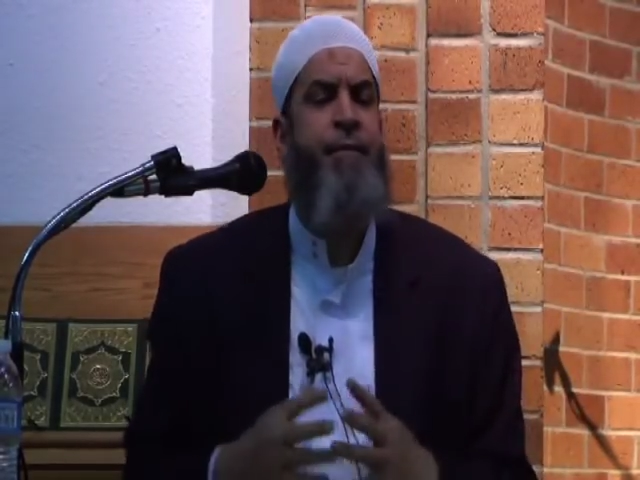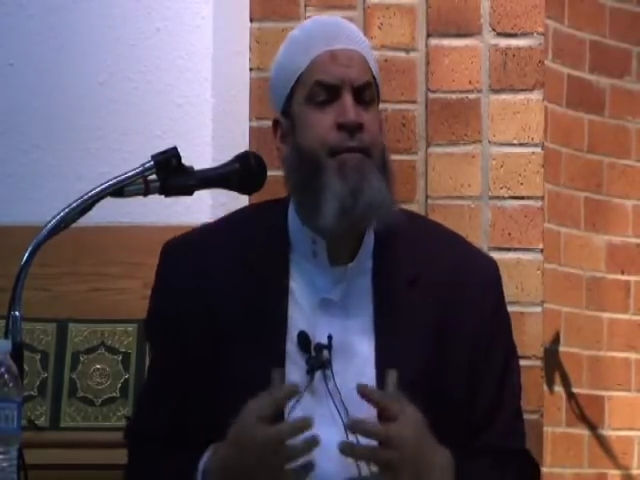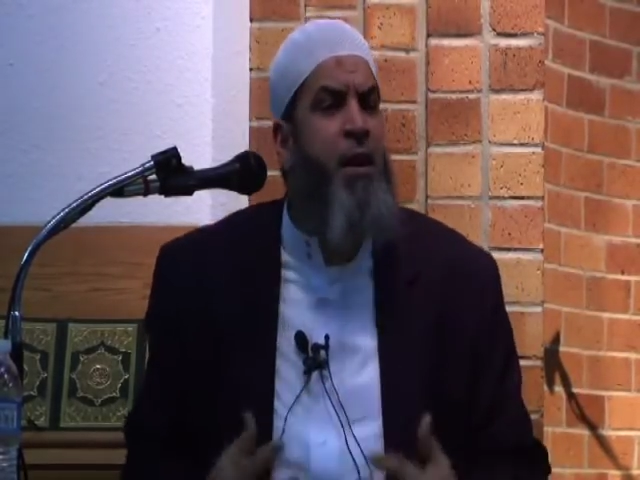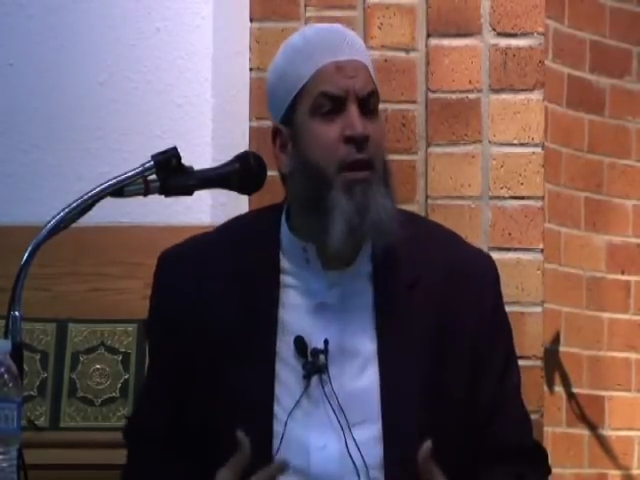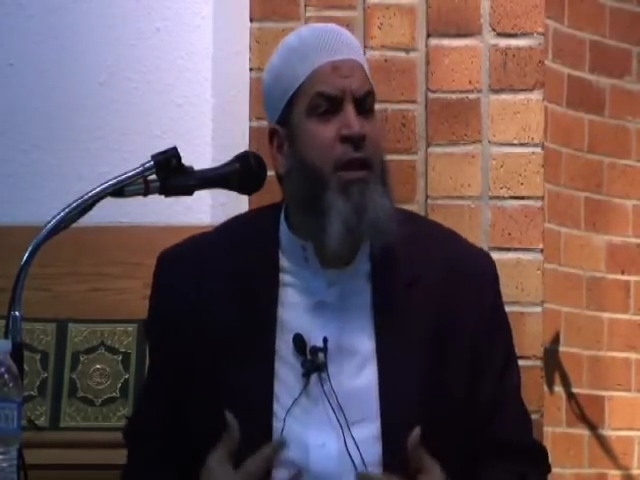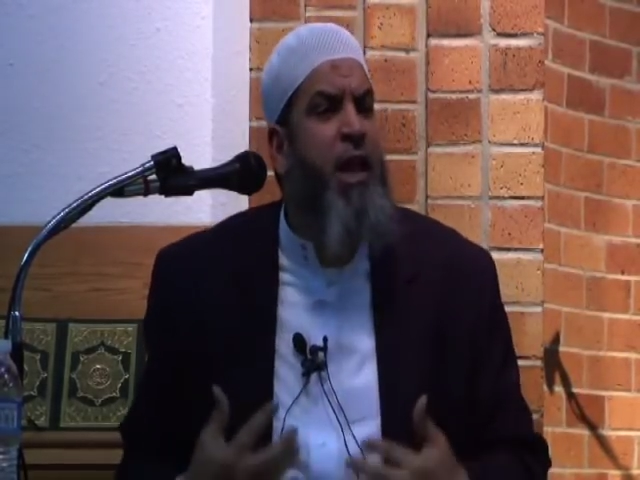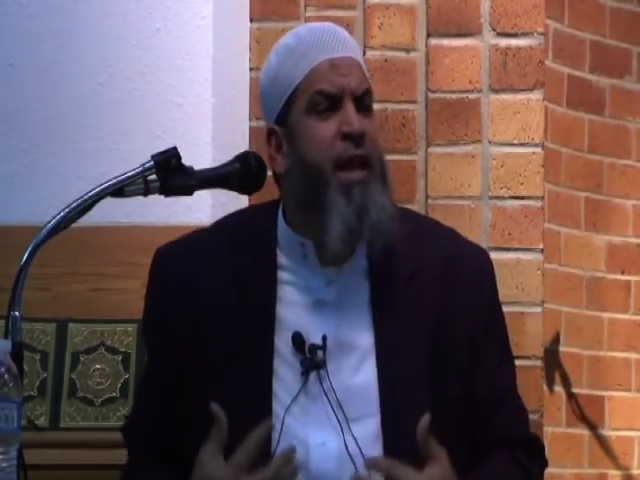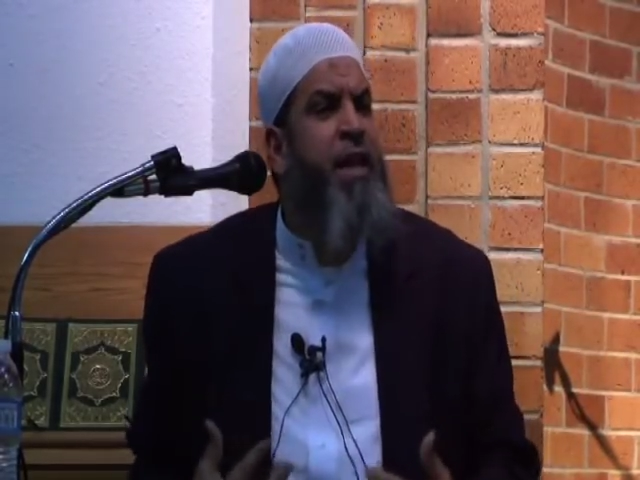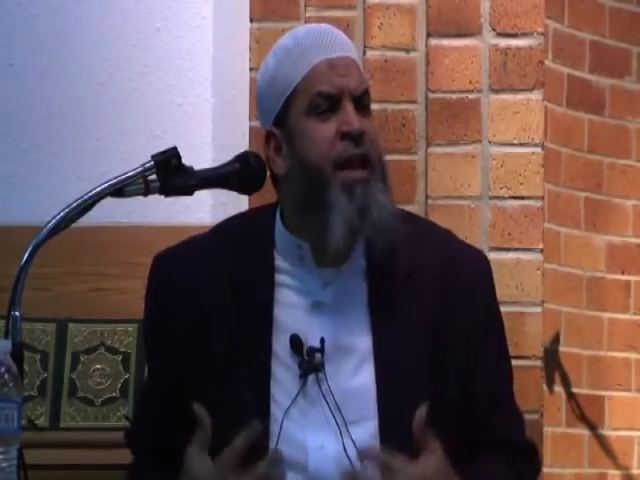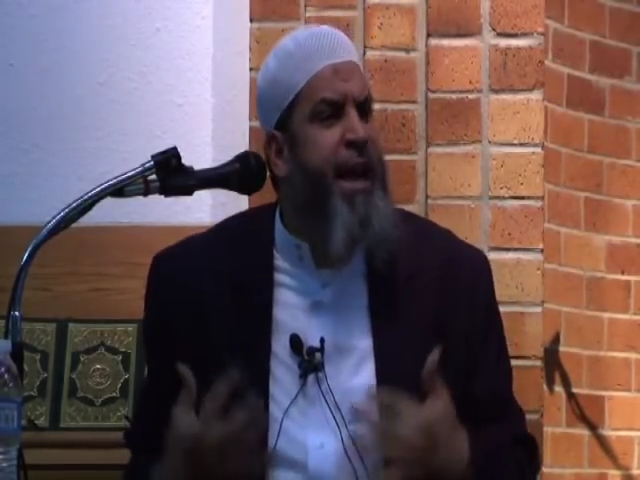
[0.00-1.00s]
felt
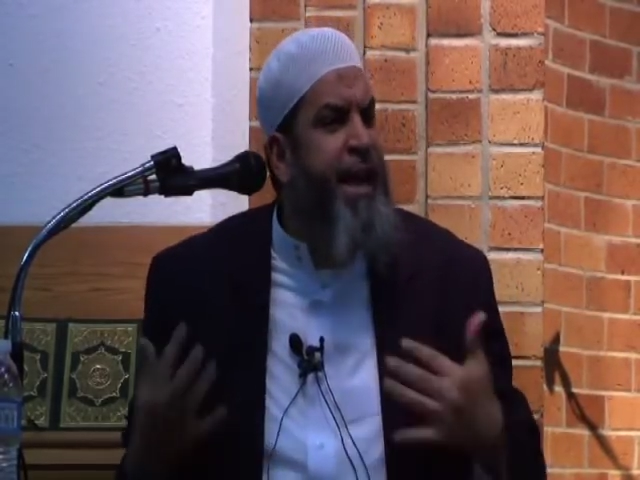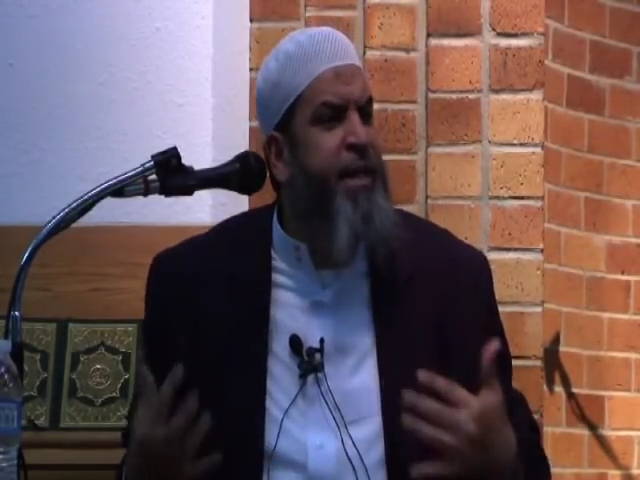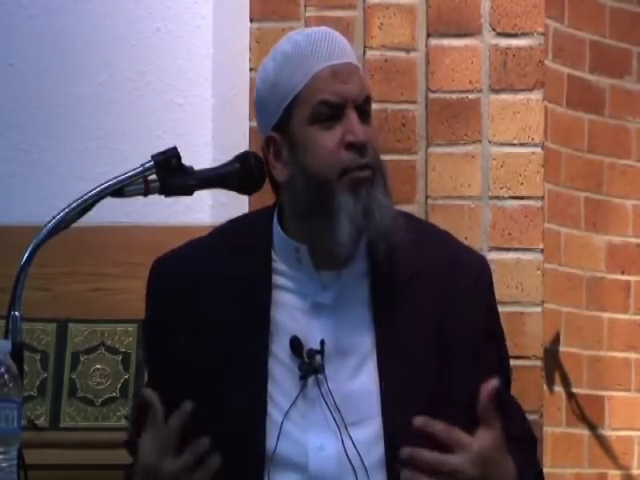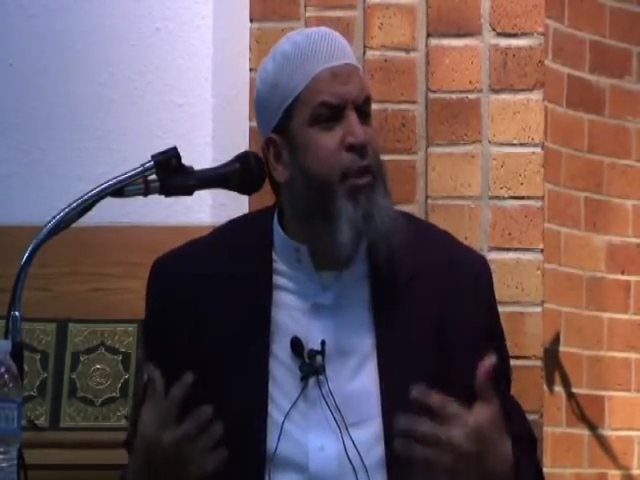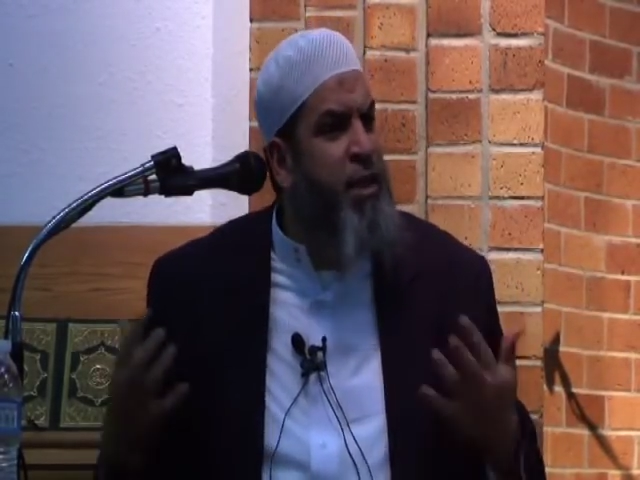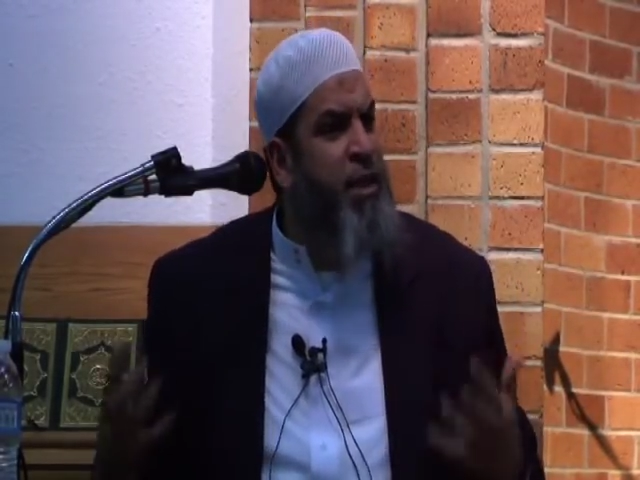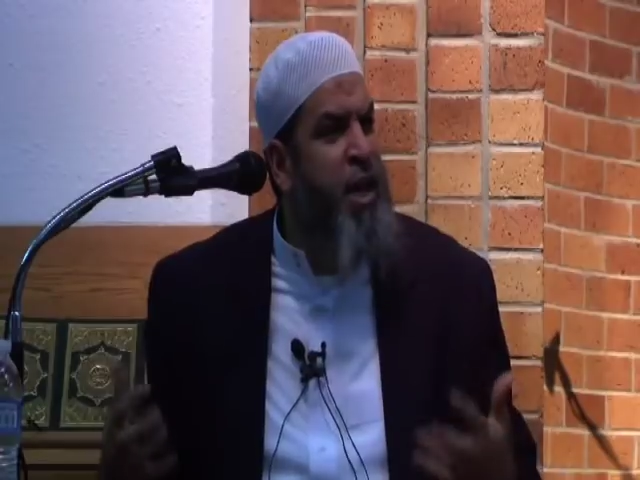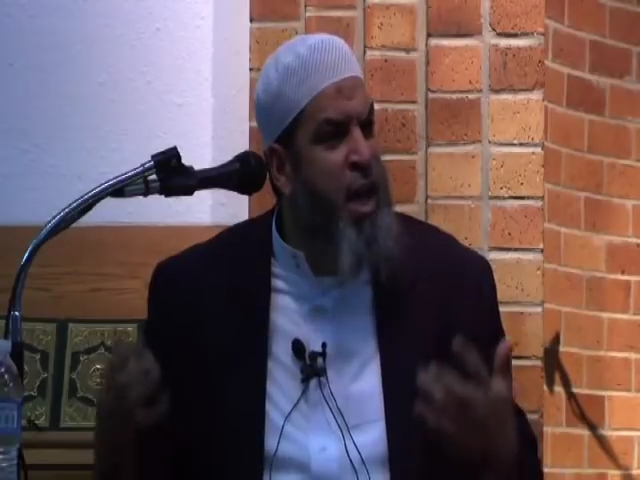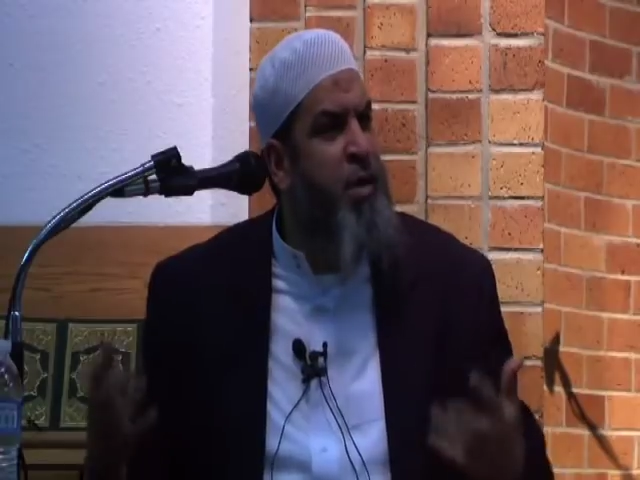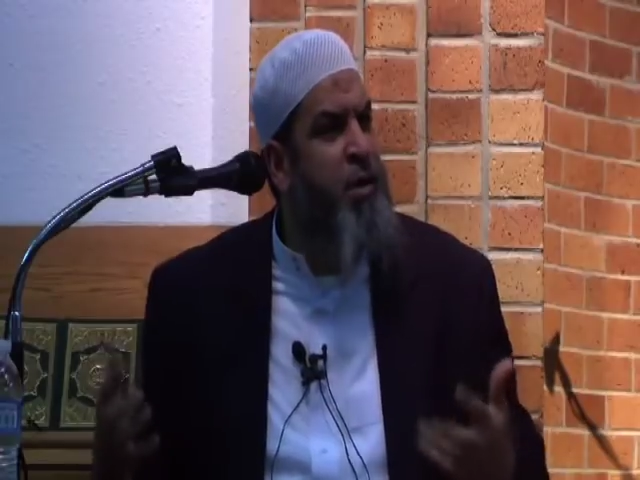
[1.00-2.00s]
like he had to let the
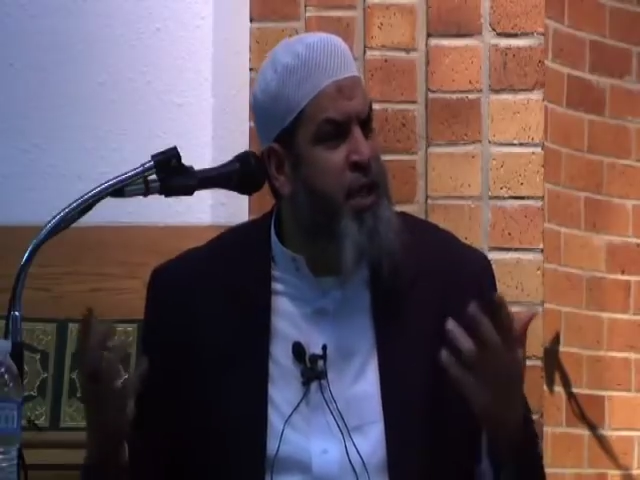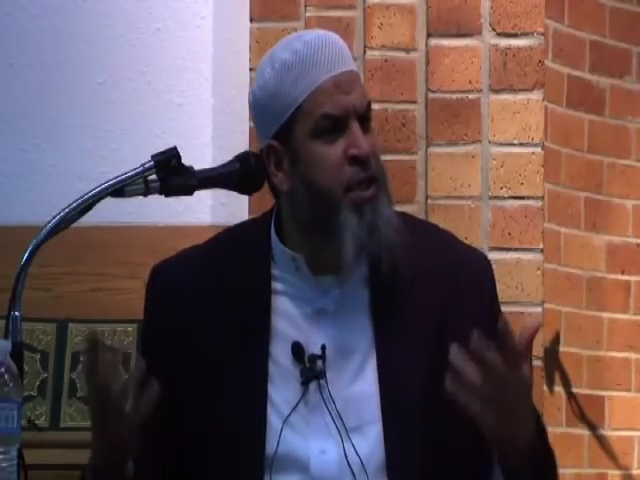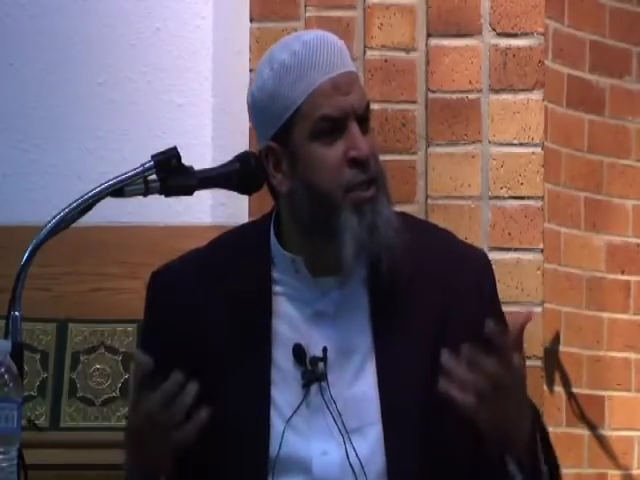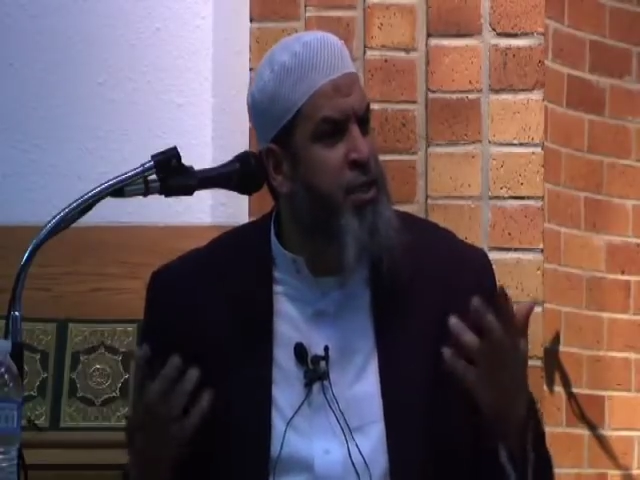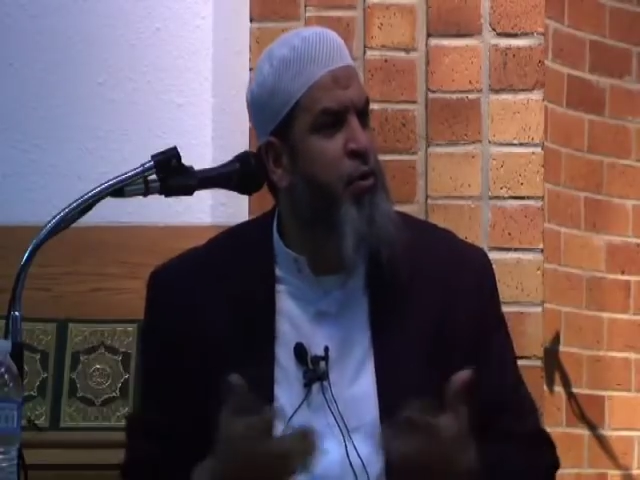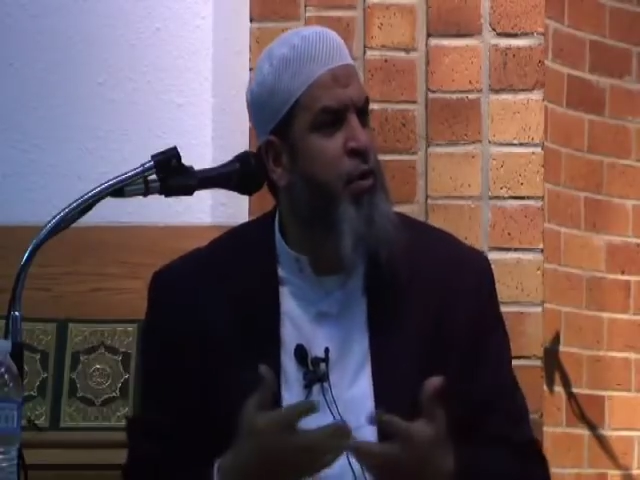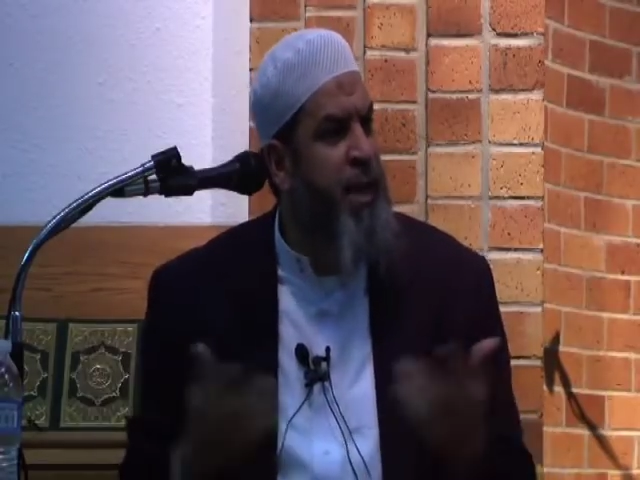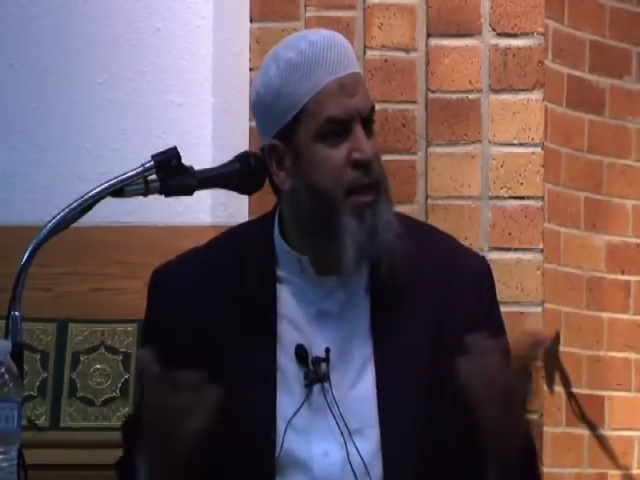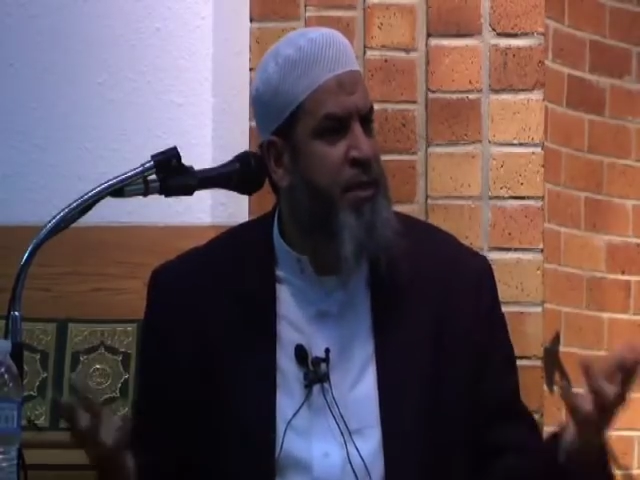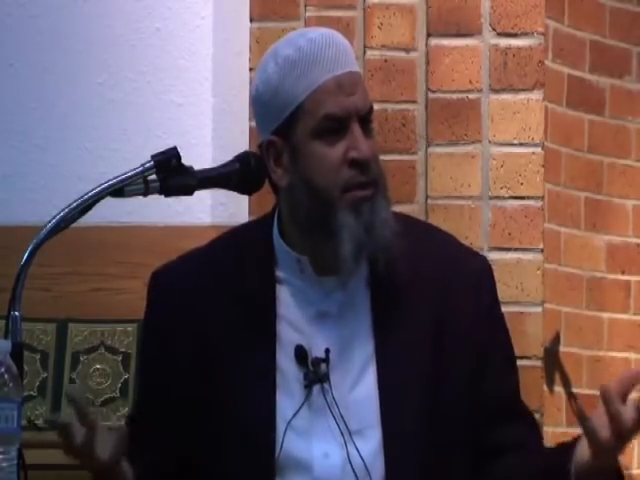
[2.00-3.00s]
congregation know
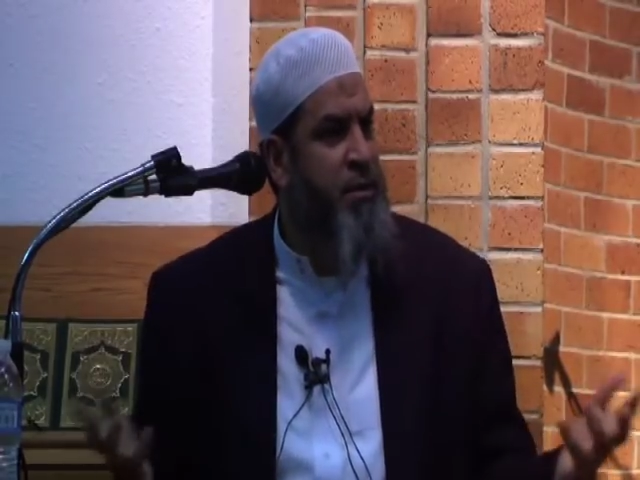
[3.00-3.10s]
about it.